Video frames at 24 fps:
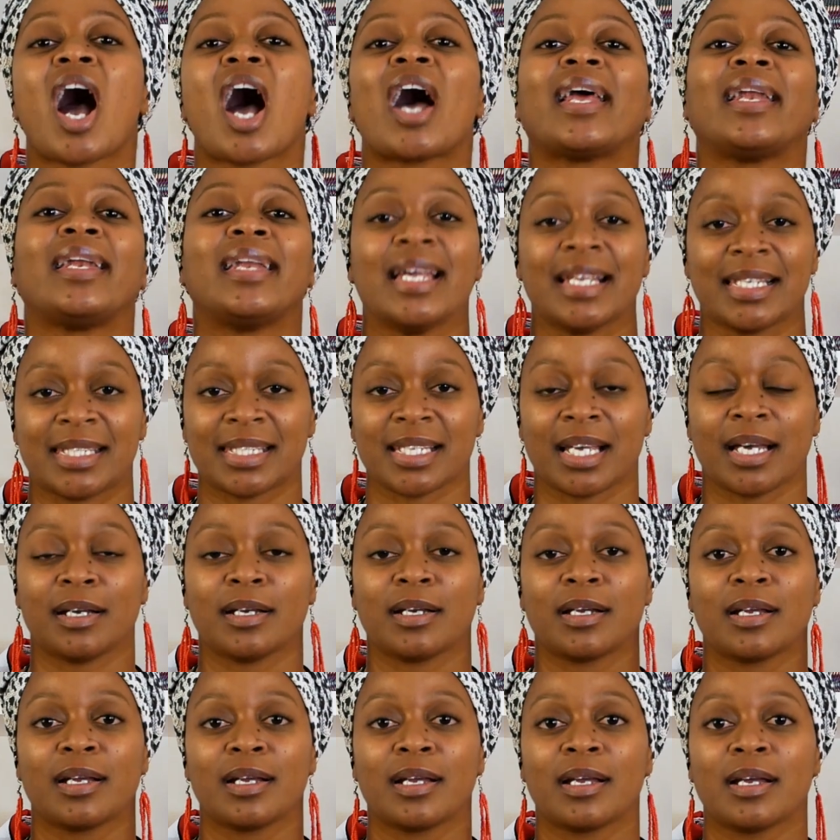are lesser.
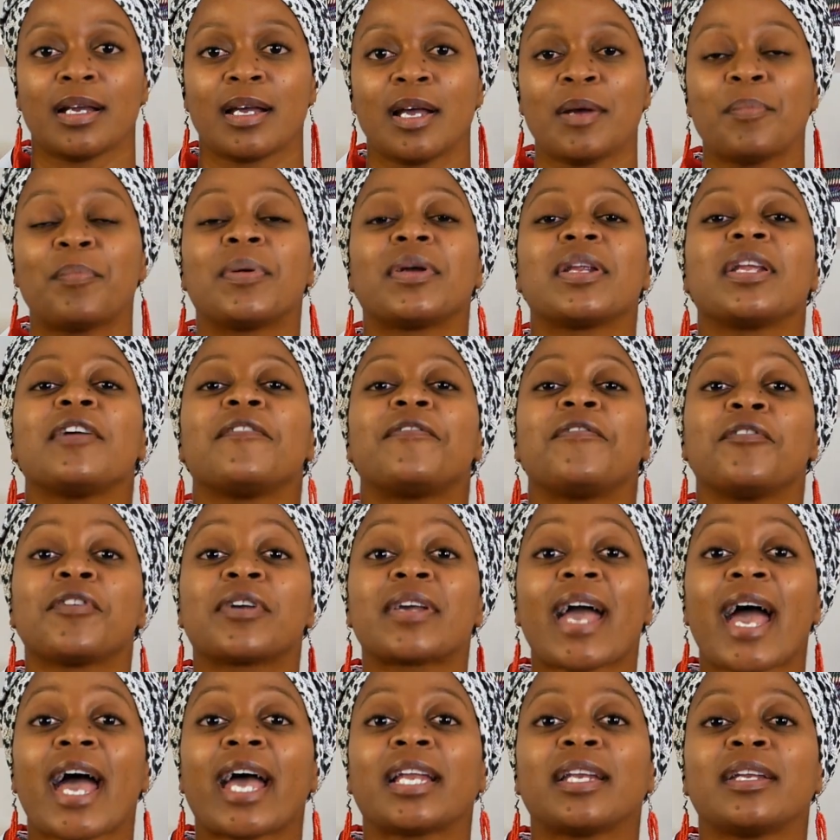But if you
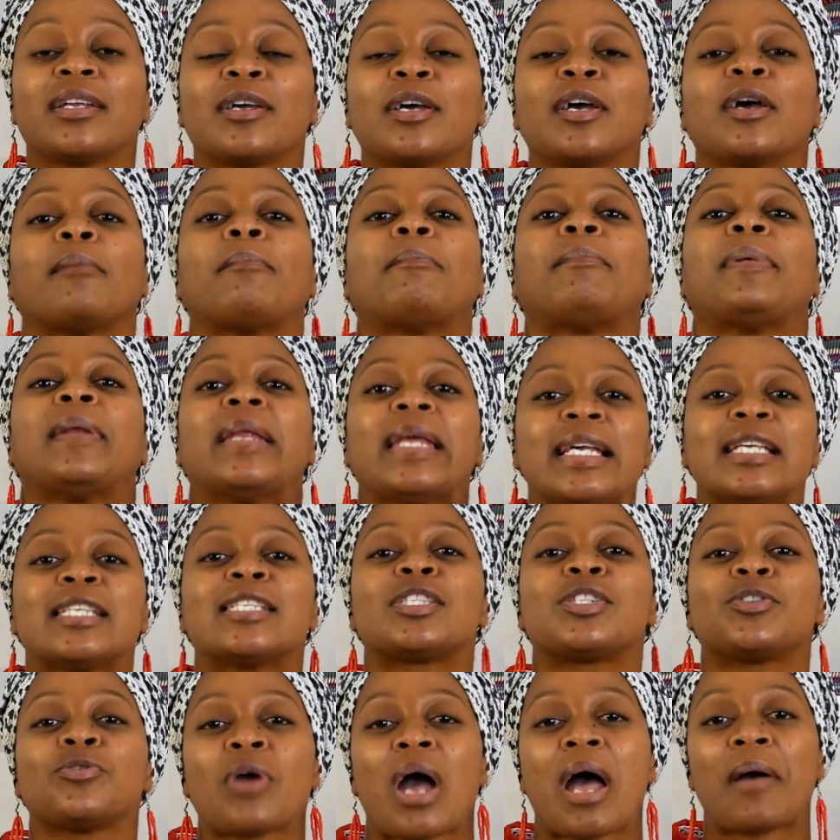can, please
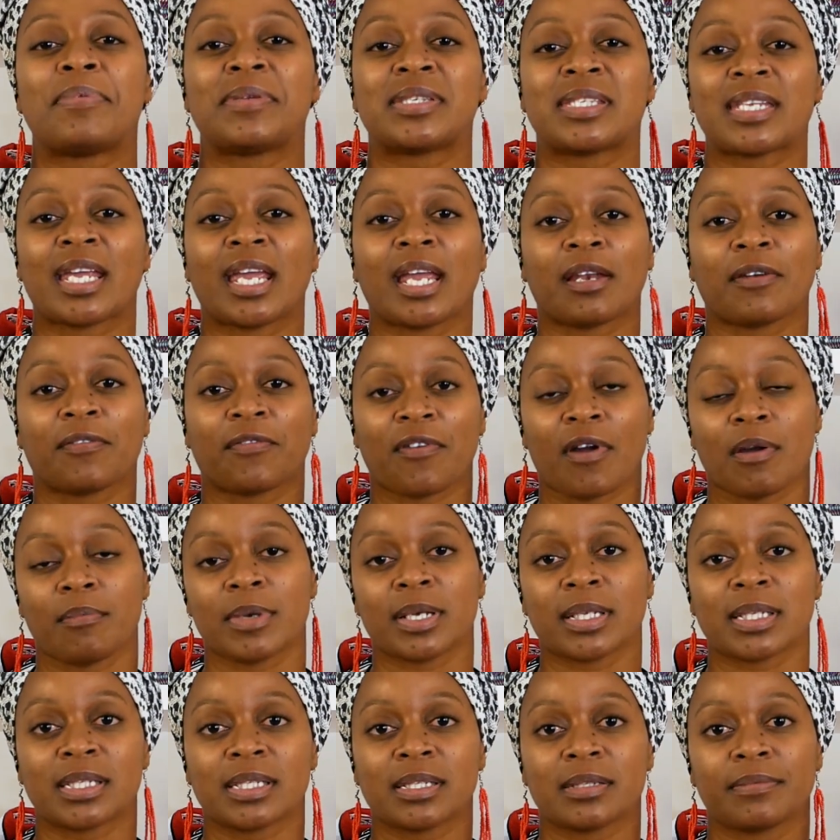do abstain from
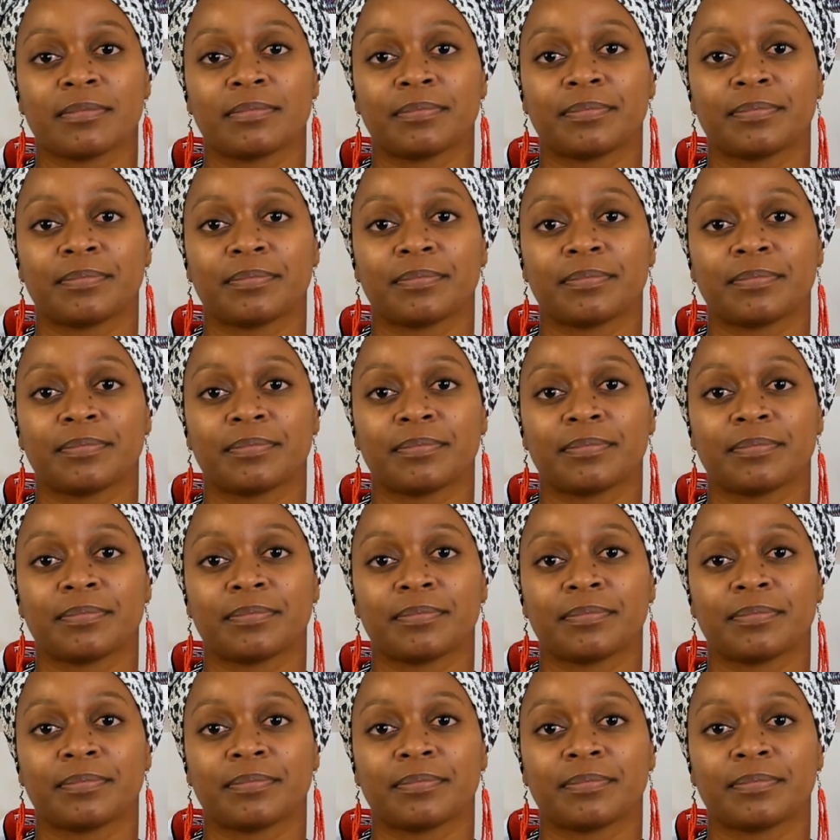it.